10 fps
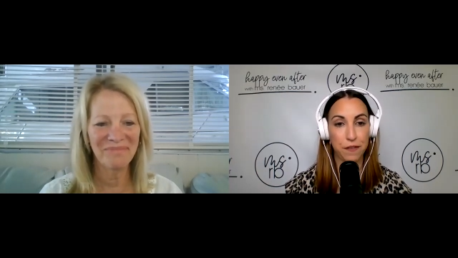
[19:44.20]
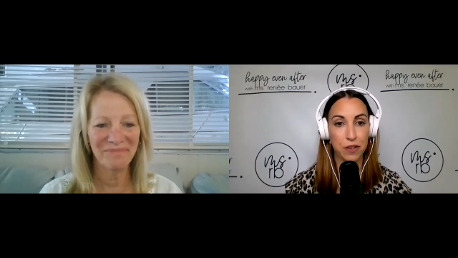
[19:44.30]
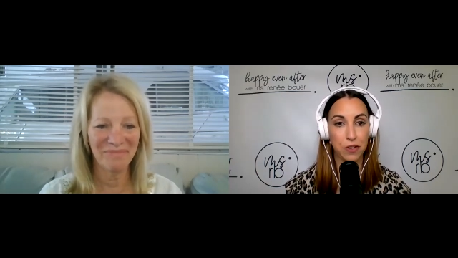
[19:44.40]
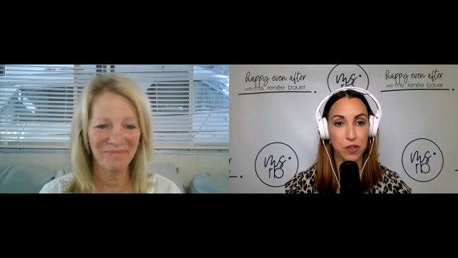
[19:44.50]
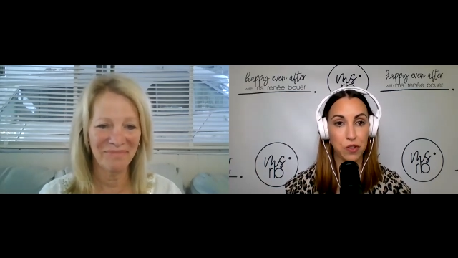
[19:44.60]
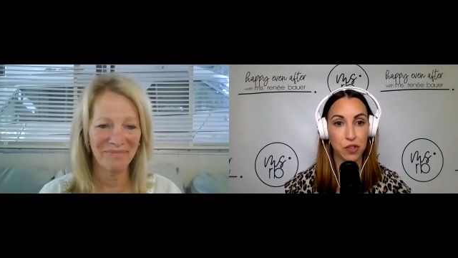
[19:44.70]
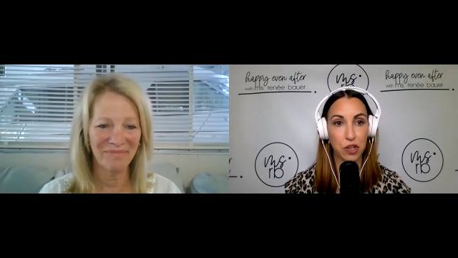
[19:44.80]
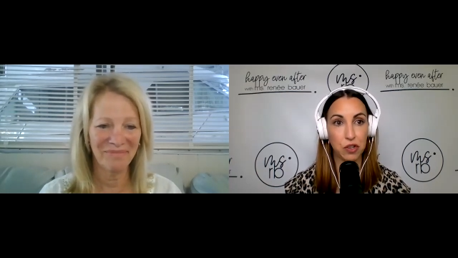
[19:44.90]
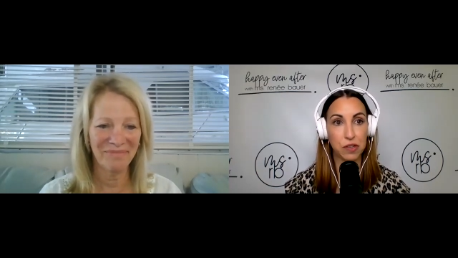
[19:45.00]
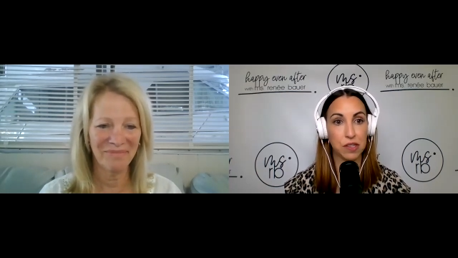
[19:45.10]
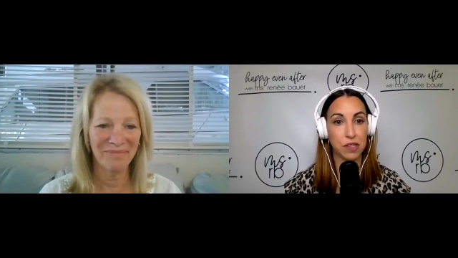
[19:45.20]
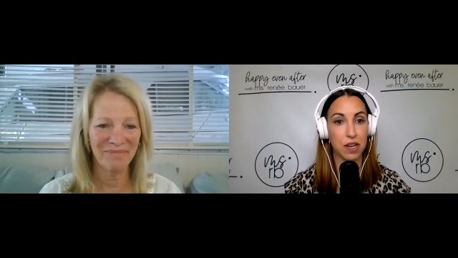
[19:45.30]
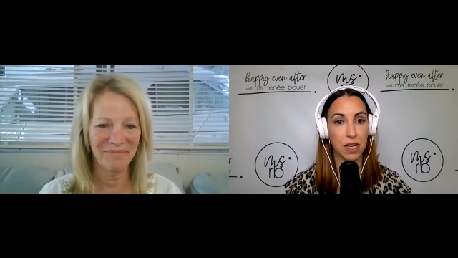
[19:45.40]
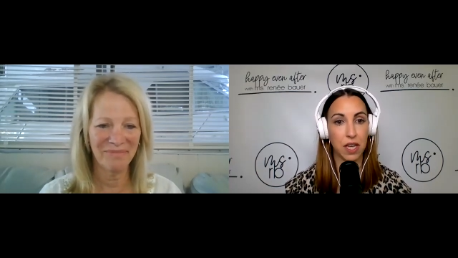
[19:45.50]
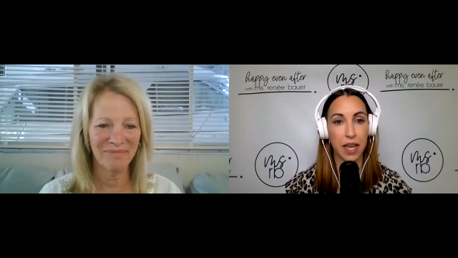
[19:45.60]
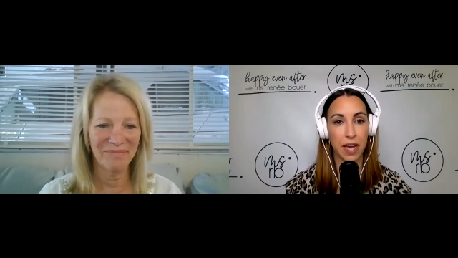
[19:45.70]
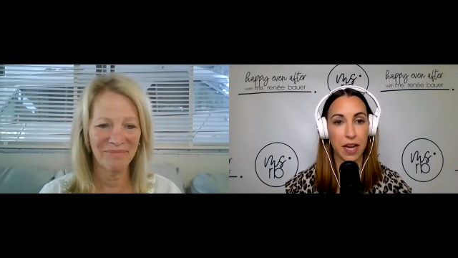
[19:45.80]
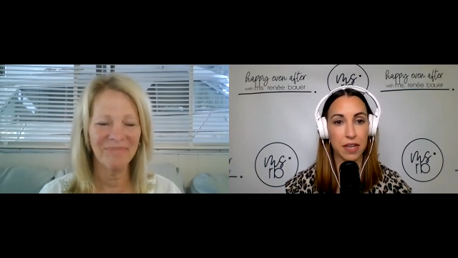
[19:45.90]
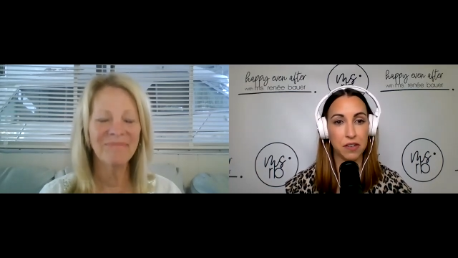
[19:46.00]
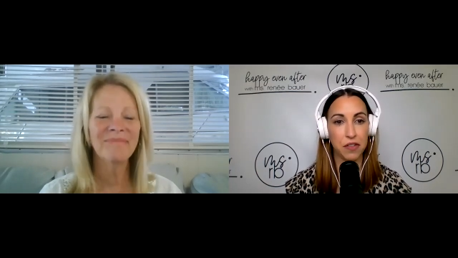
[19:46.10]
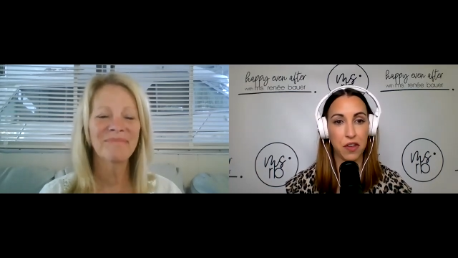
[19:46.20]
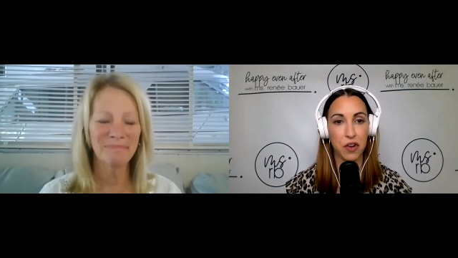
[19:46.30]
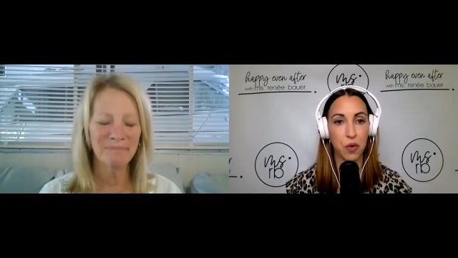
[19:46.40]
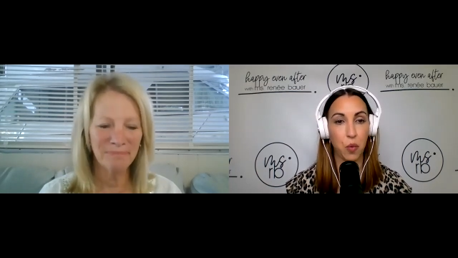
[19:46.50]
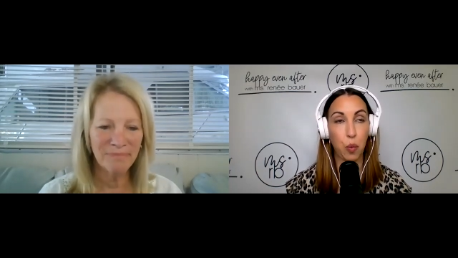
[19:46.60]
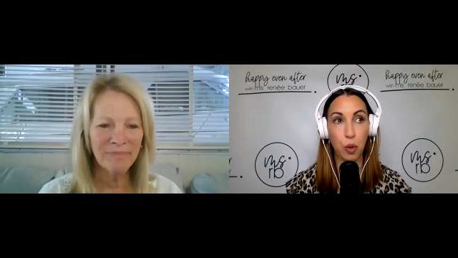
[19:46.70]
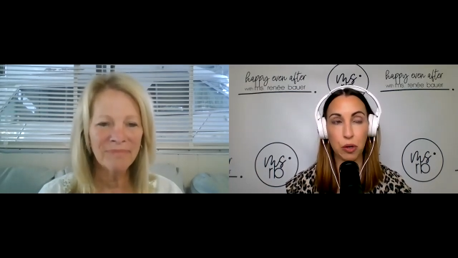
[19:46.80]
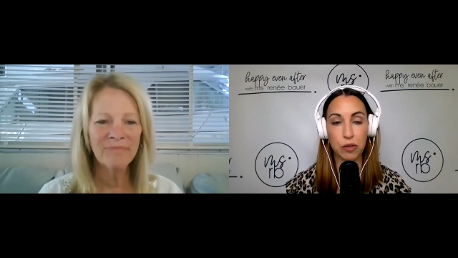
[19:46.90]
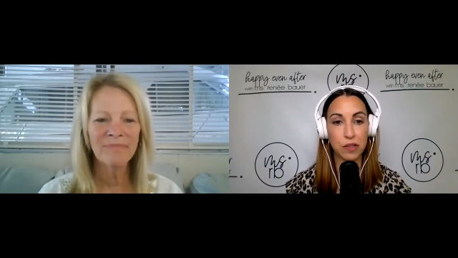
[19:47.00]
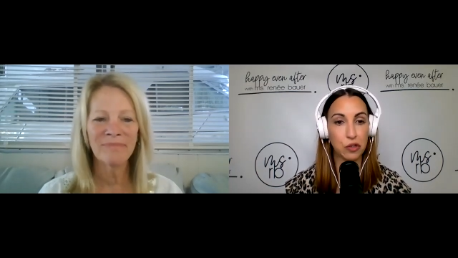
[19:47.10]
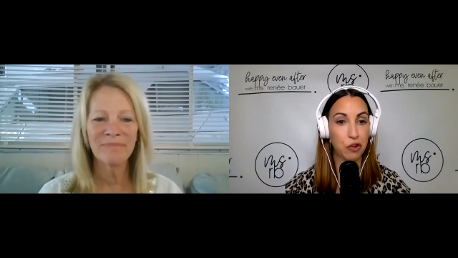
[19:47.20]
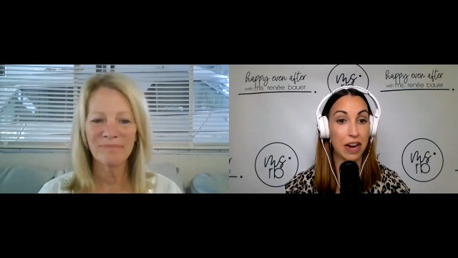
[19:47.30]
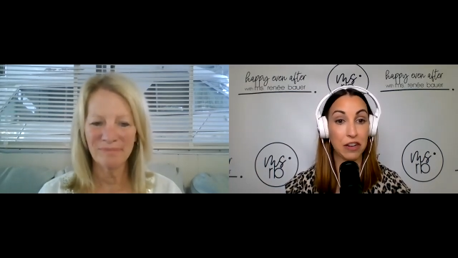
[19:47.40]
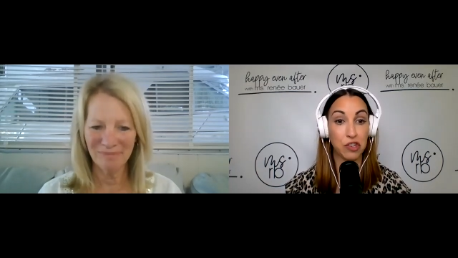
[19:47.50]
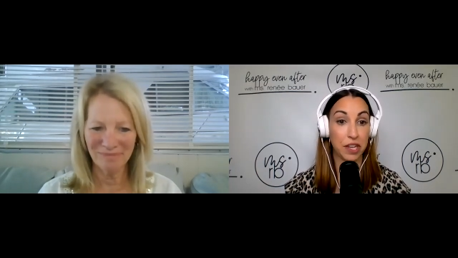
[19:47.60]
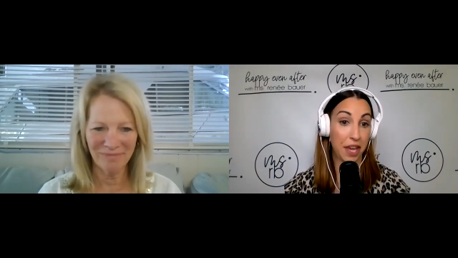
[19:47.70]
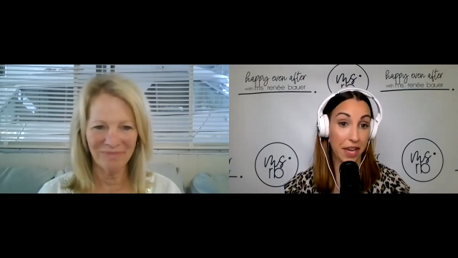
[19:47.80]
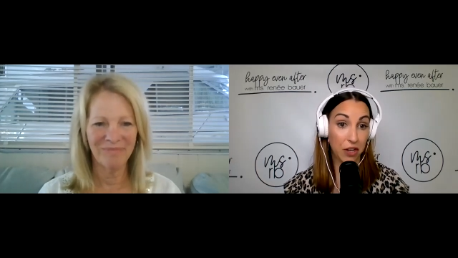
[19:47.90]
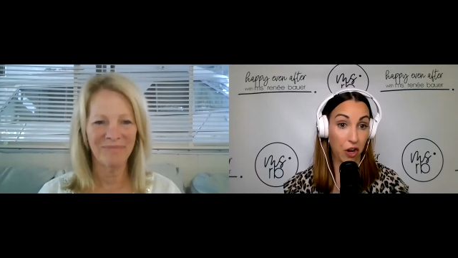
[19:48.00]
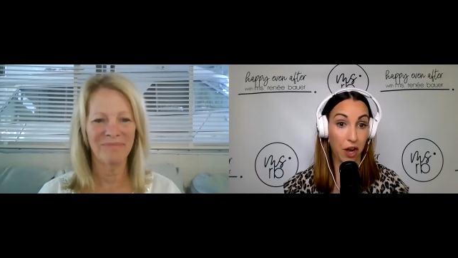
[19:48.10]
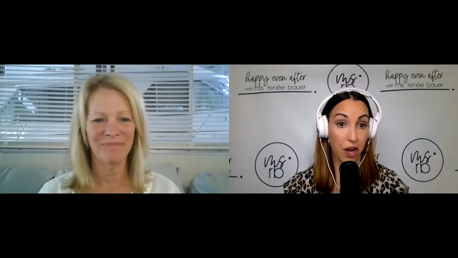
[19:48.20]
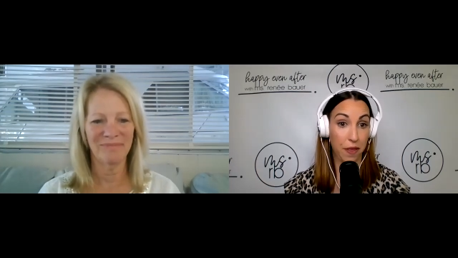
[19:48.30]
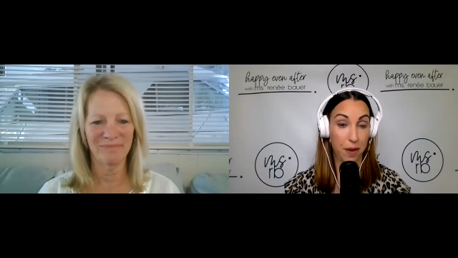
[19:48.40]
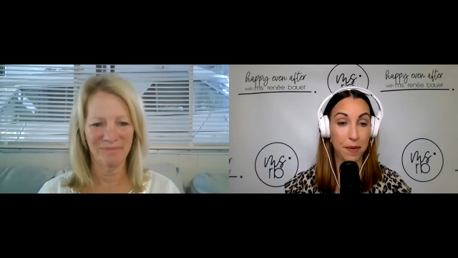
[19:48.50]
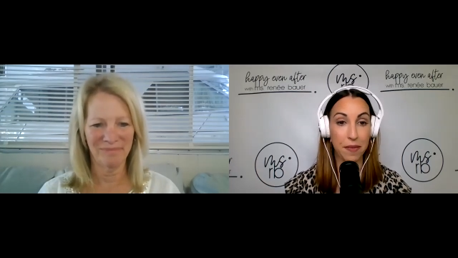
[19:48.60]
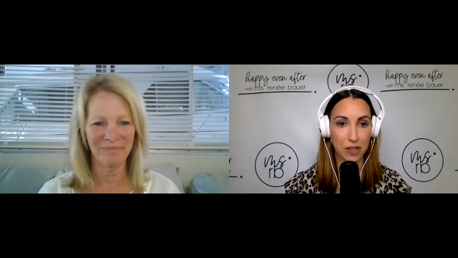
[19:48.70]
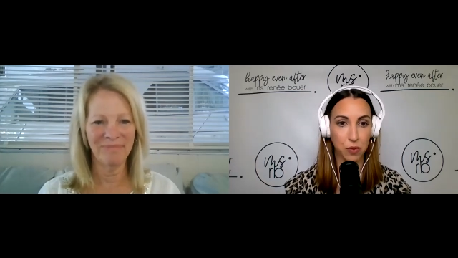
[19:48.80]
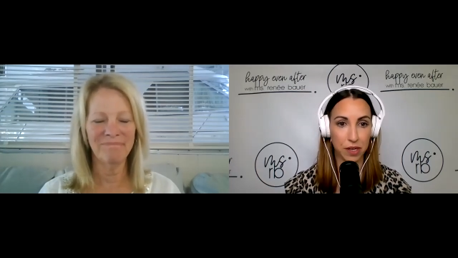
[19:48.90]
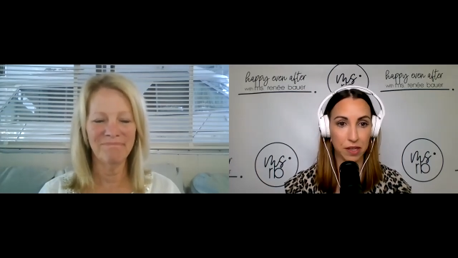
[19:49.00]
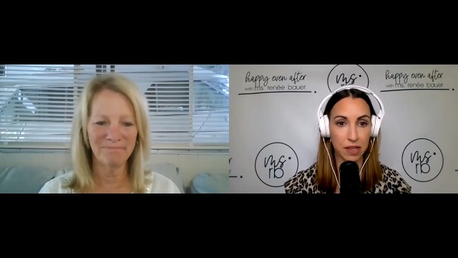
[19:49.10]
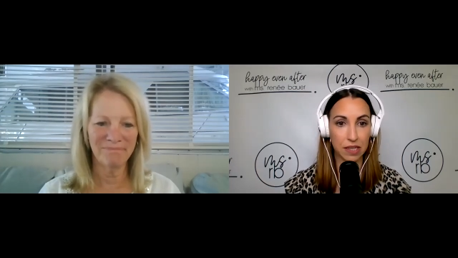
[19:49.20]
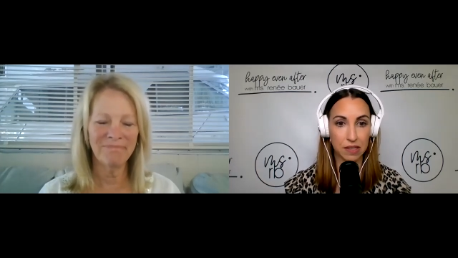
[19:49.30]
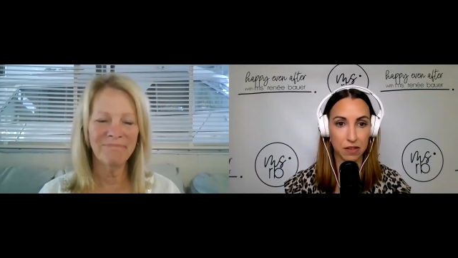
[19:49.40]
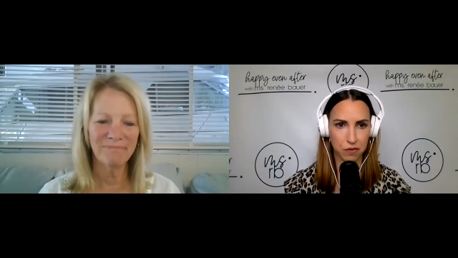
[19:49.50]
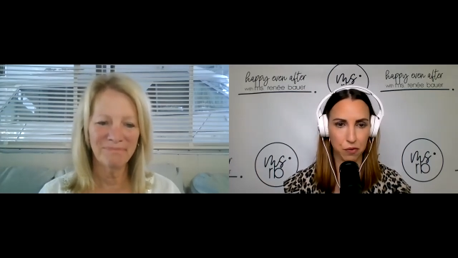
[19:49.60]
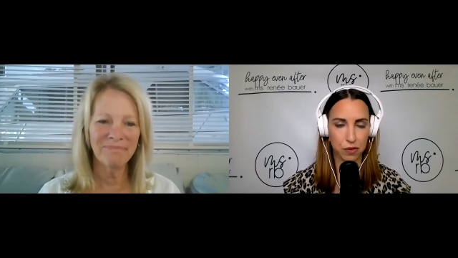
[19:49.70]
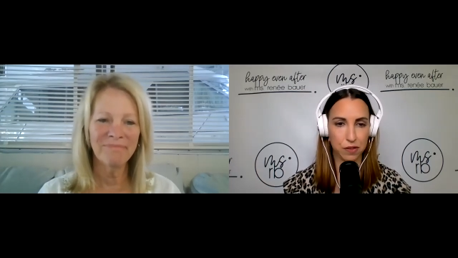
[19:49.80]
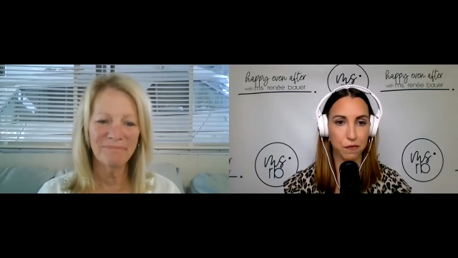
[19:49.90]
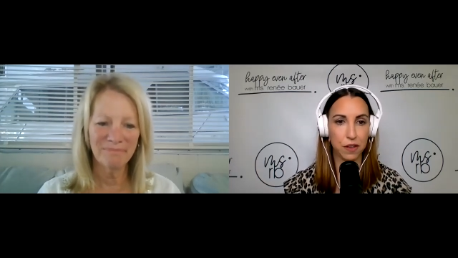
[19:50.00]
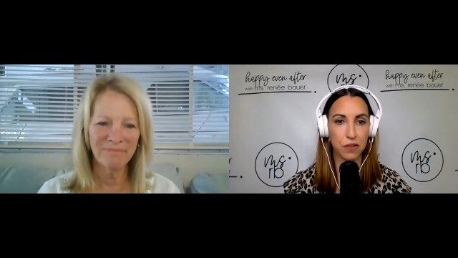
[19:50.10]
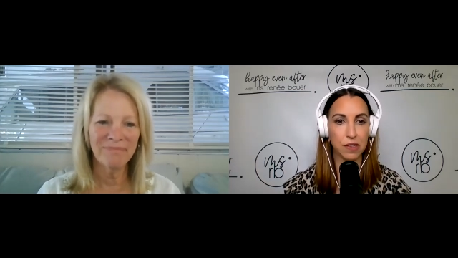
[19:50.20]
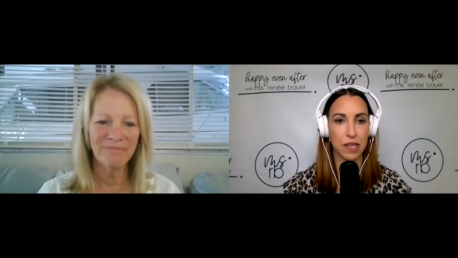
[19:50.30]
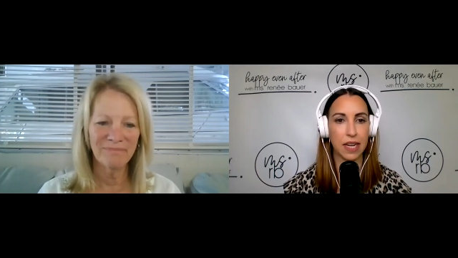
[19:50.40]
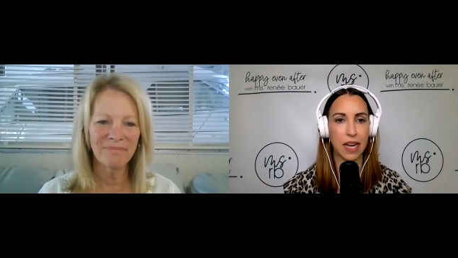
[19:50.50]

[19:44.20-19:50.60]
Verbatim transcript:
Speaker 1: feels so stuck and their world is crashing in on them. And that's what at least a divorce feels like.